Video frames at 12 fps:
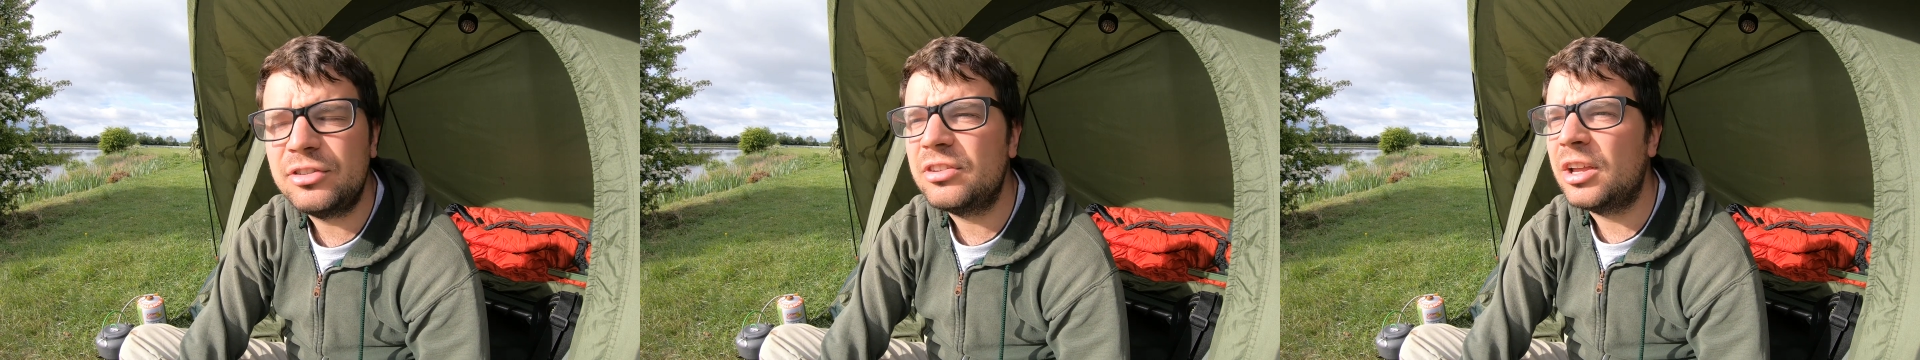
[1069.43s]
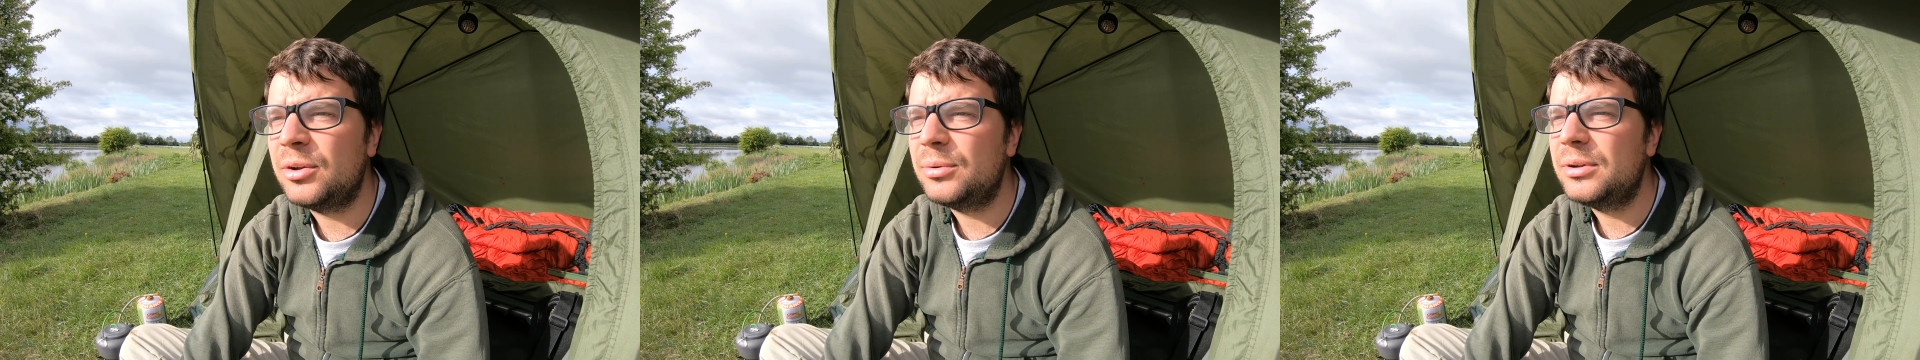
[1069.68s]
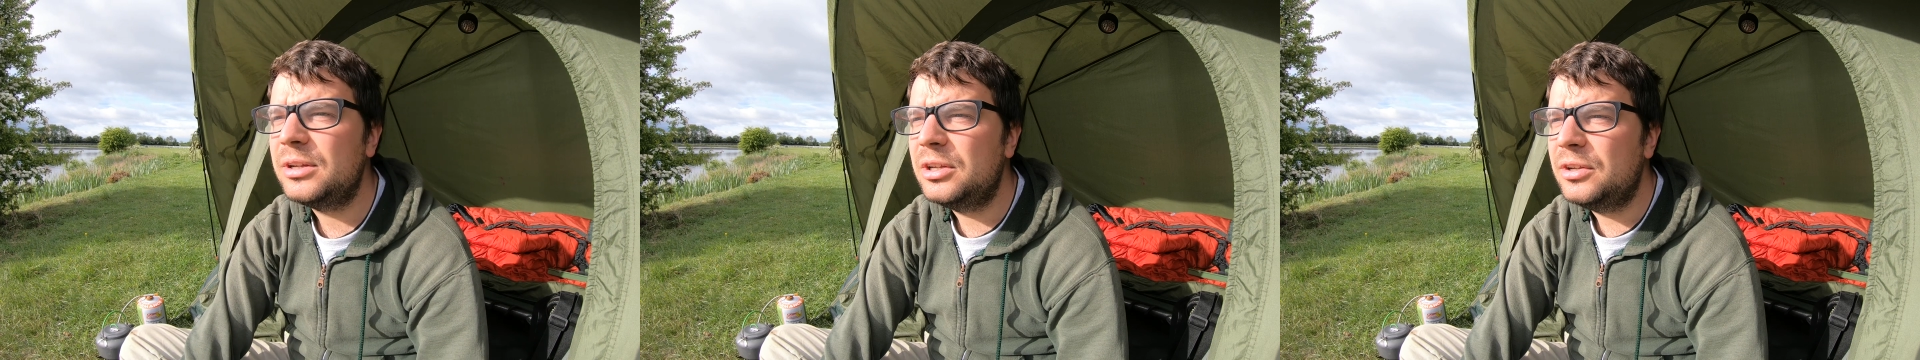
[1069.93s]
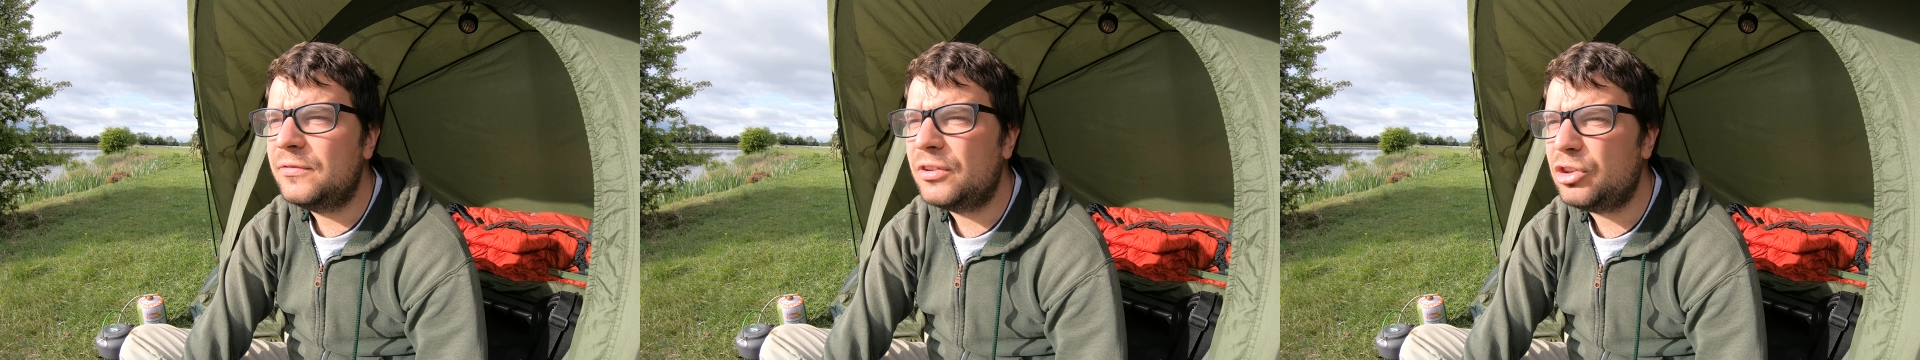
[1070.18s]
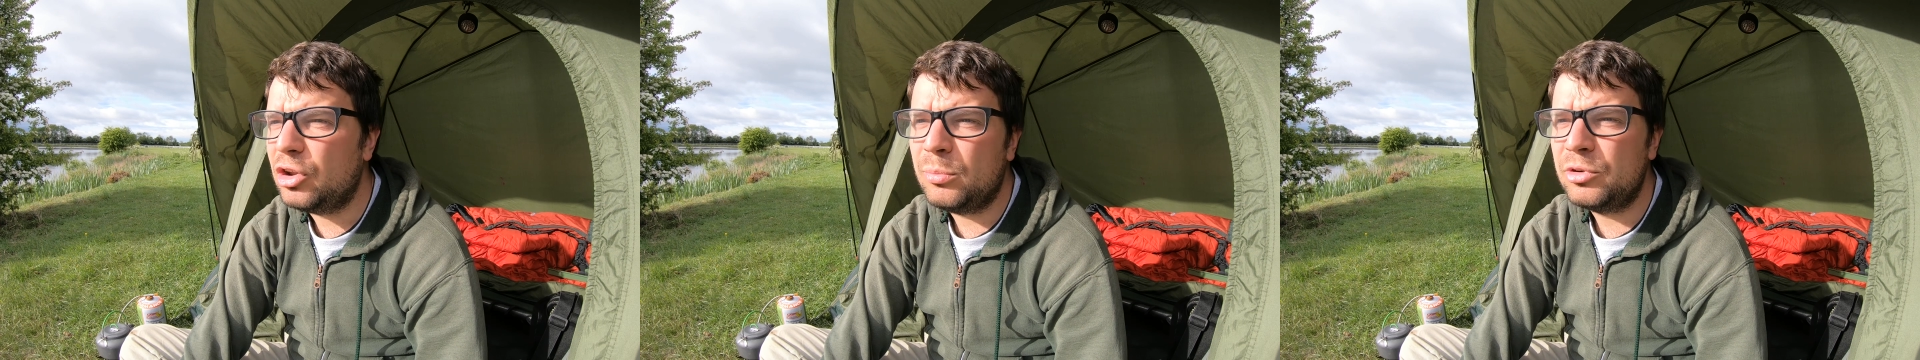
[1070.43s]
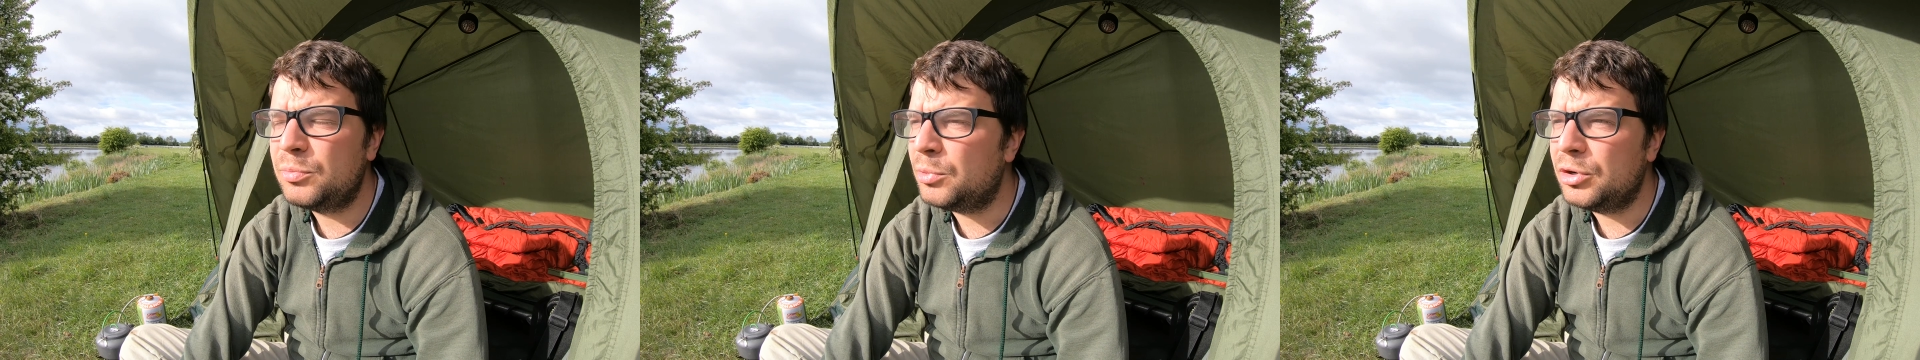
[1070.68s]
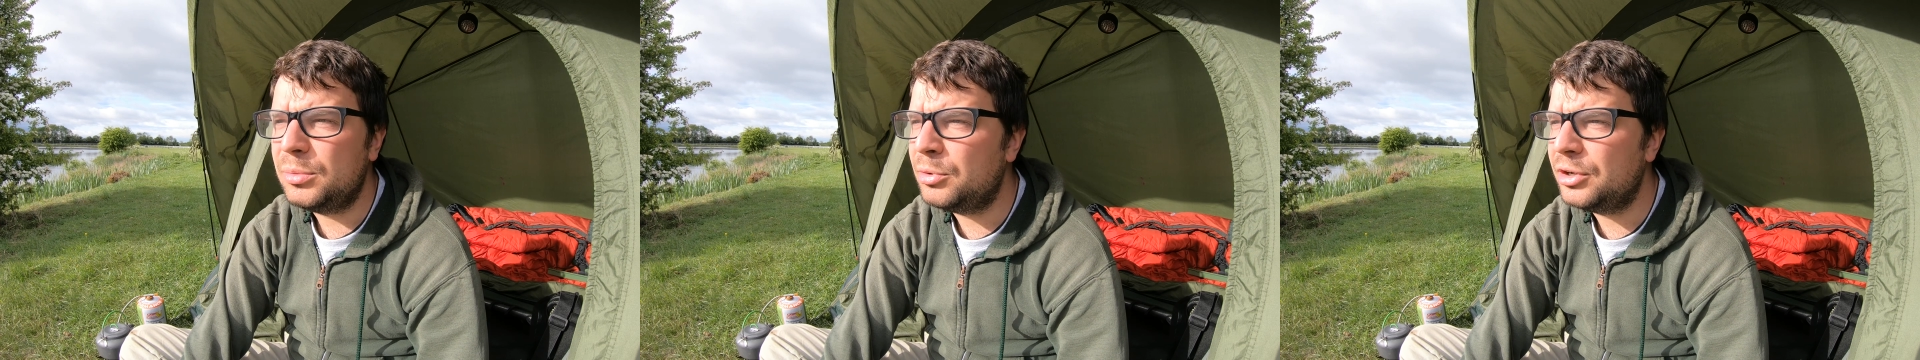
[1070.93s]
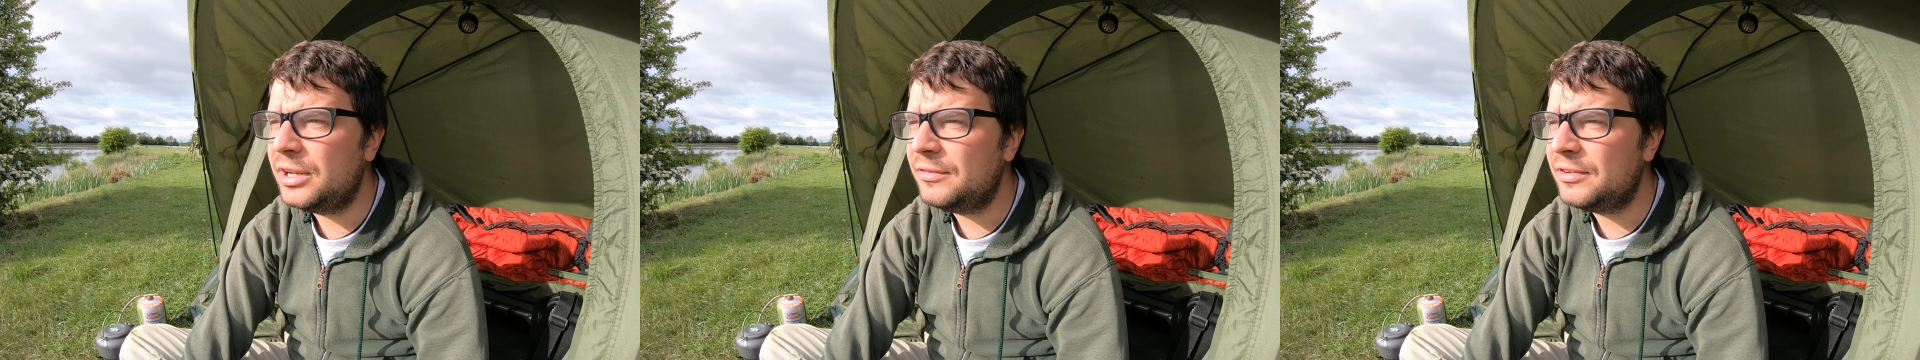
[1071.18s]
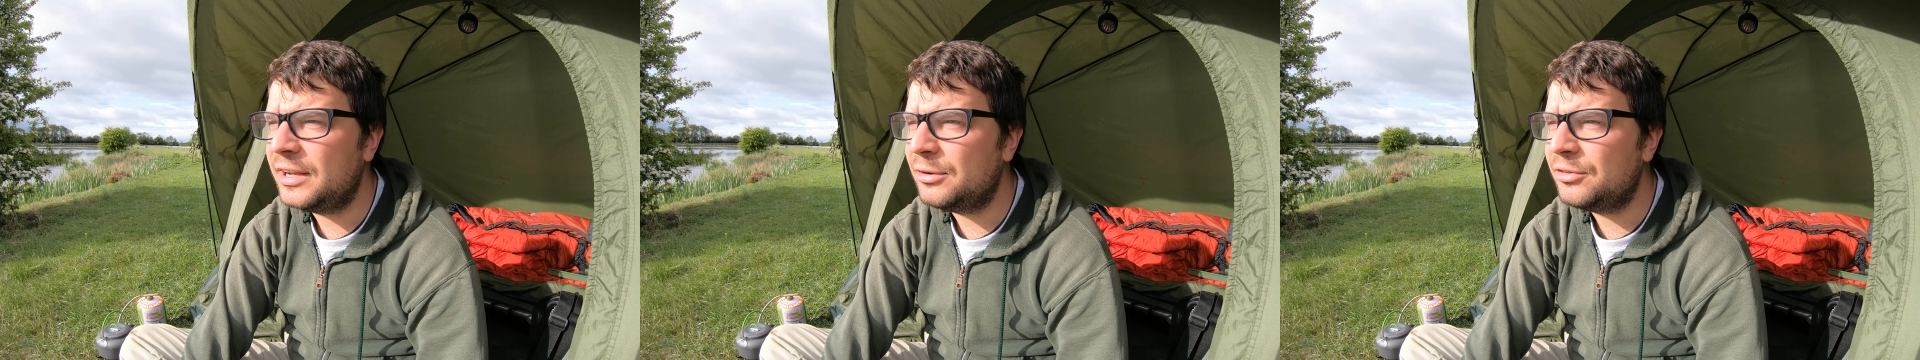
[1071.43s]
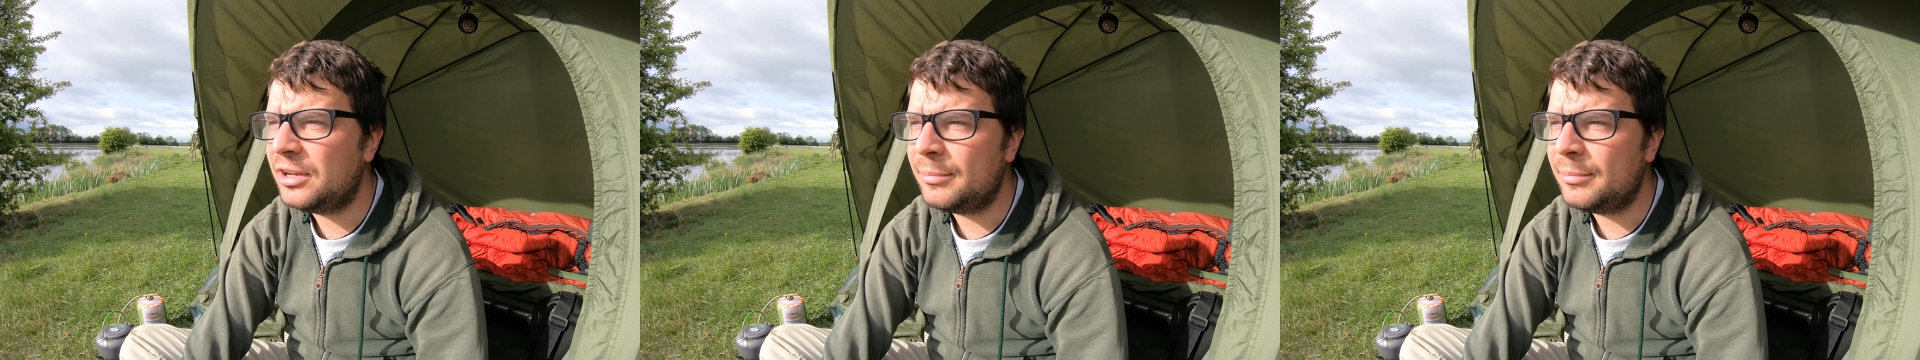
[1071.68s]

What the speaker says: so there's not much point in putting anything else in.